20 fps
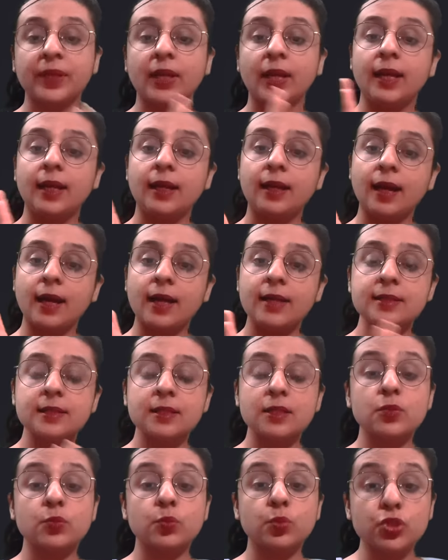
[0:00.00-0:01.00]
And last
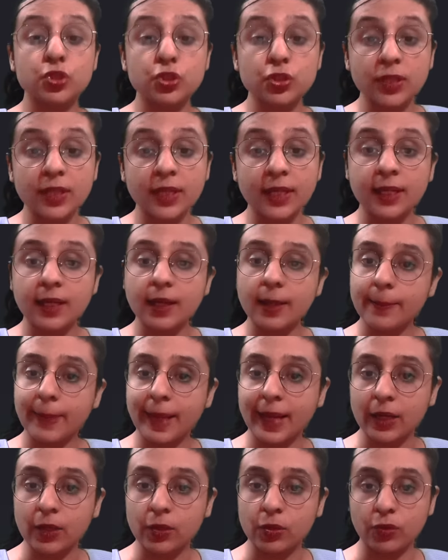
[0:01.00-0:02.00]
is Wuchereria
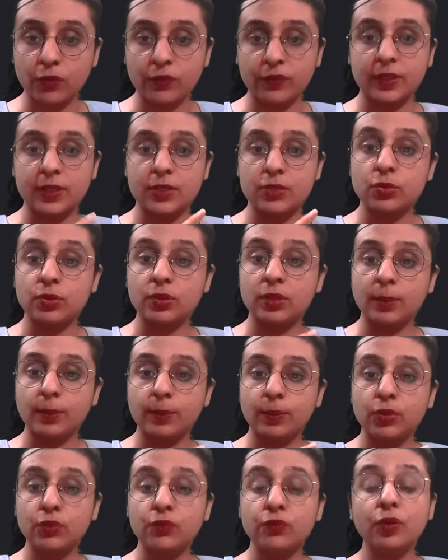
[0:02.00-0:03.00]
bancrofti. So
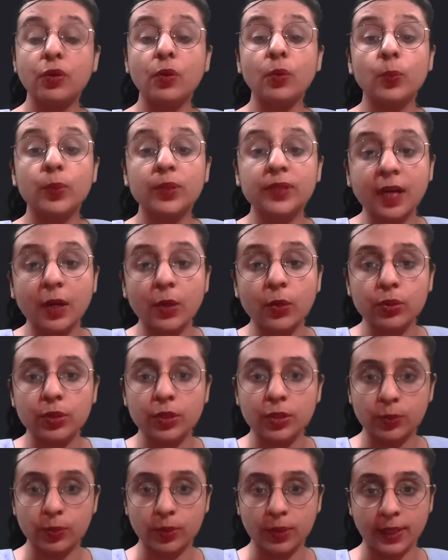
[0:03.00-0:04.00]
W for without
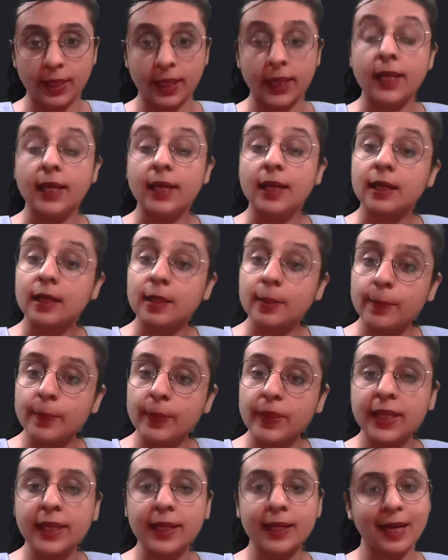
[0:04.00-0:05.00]
nuclei.
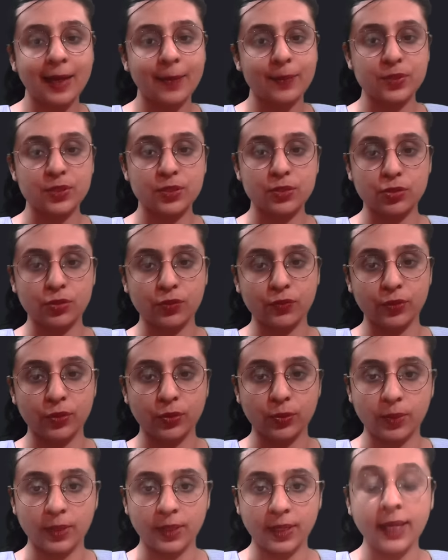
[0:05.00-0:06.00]
Complete absence of
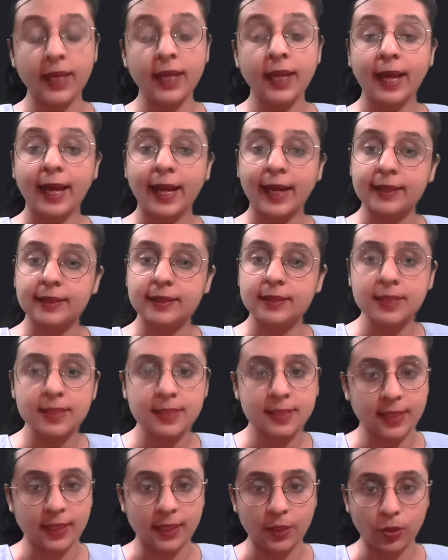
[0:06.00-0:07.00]
nuclei at the
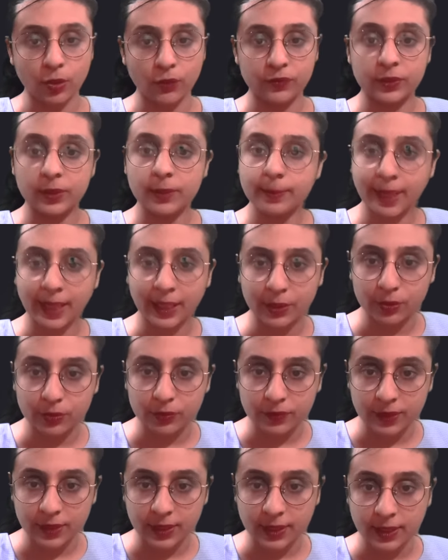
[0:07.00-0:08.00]
tip of the
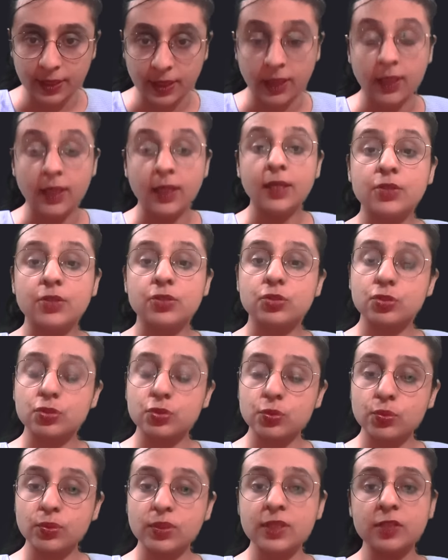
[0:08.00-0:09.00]
microfilaria. So
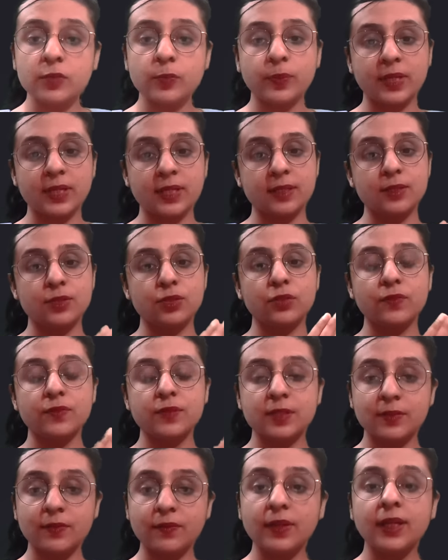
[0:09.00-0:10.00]
students, presence of
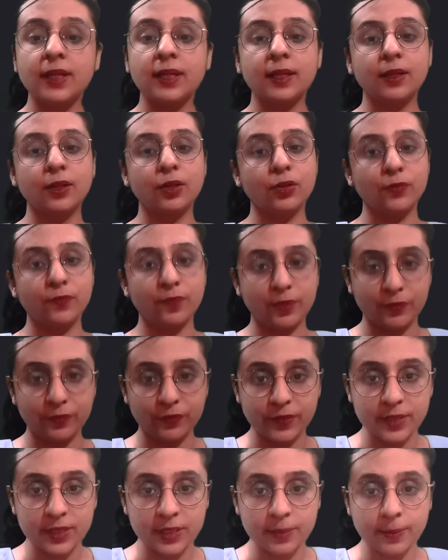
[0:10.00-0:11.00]
severe degree of
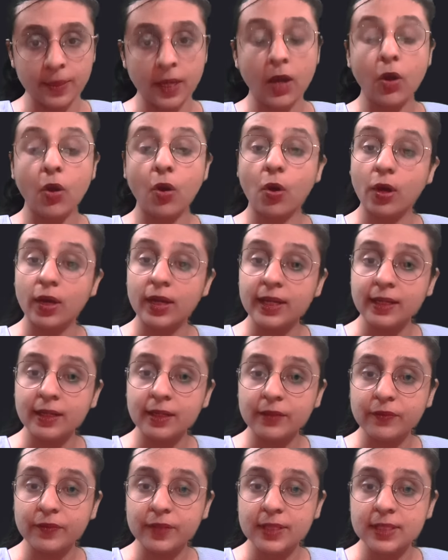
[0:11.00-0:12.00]
lymphedema or
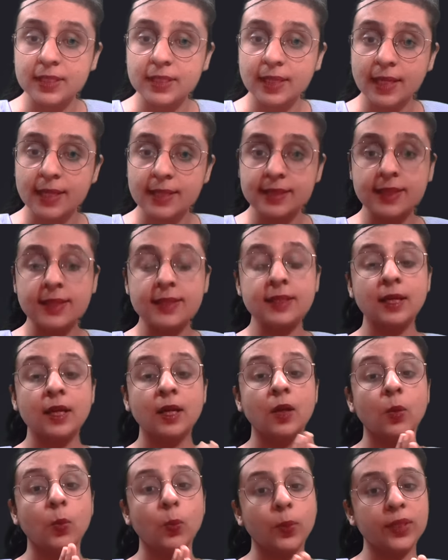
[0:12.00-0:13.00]
elephantiasis
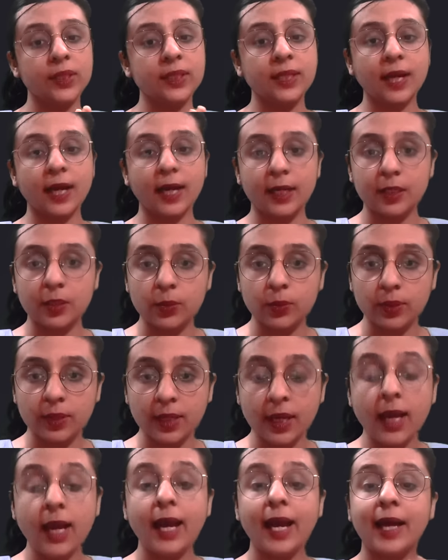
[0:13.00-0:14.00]
with
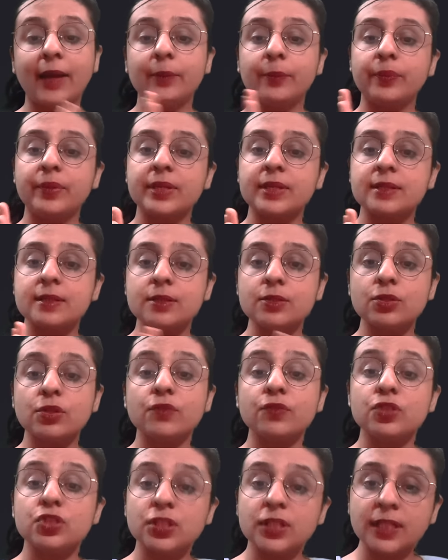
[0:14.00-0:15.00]
chyluria and presence
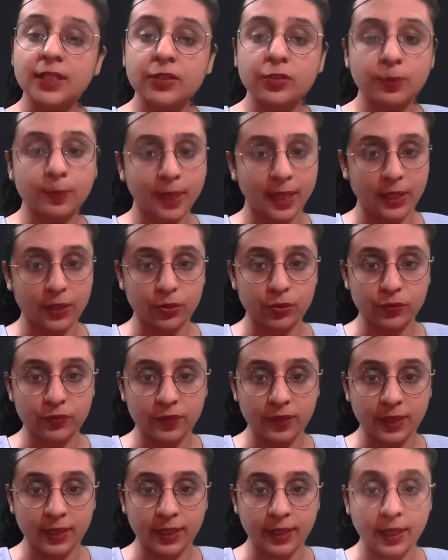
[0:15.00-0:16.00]
of sheathed
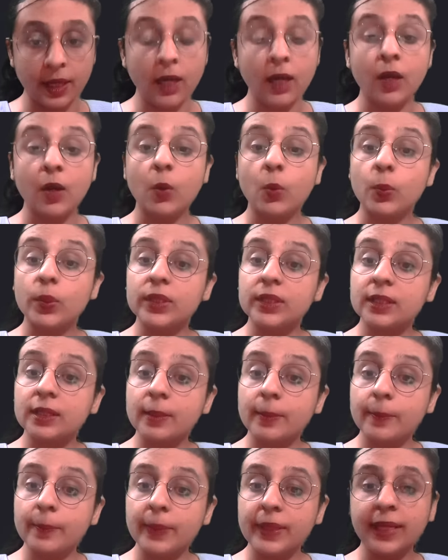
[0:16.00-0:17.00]
microfilaria with
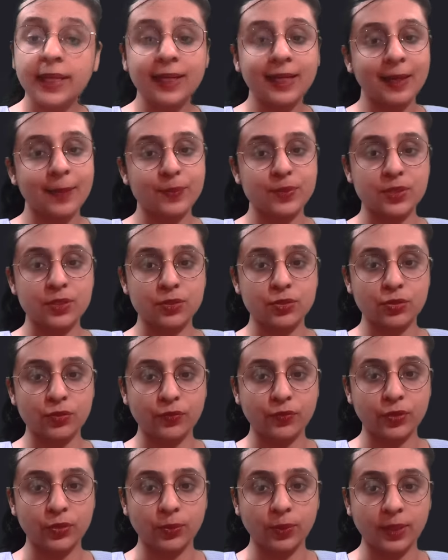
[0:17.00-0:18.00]
complete absence
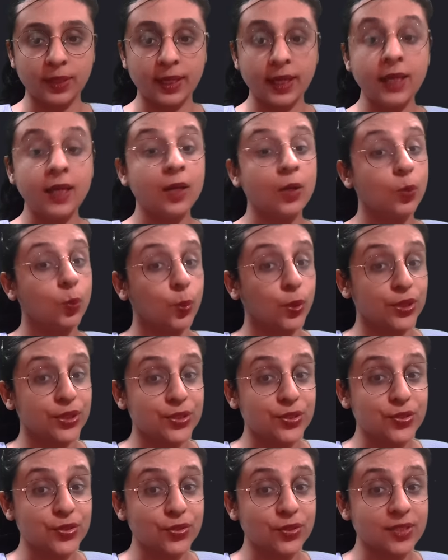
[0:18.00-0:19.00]
of nuclei, what
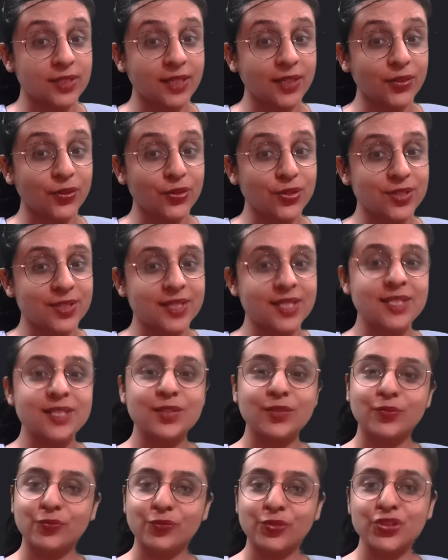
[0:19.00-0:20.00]
is your diagnosis?
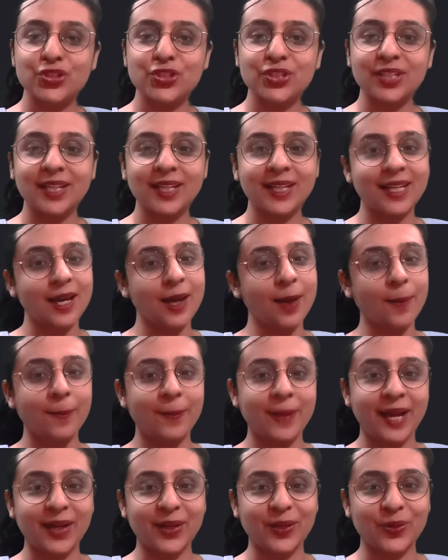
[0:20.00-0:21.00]
Wuchereria
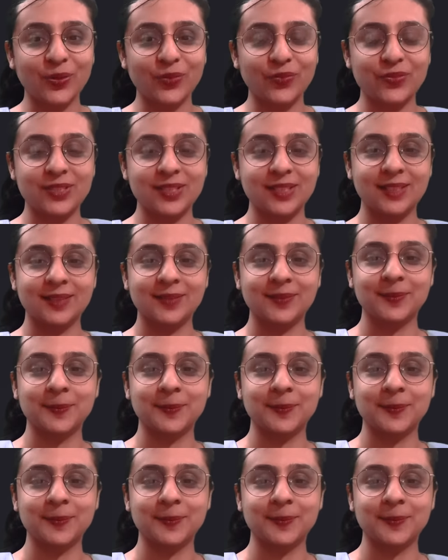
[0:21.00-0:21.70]
bancrofti.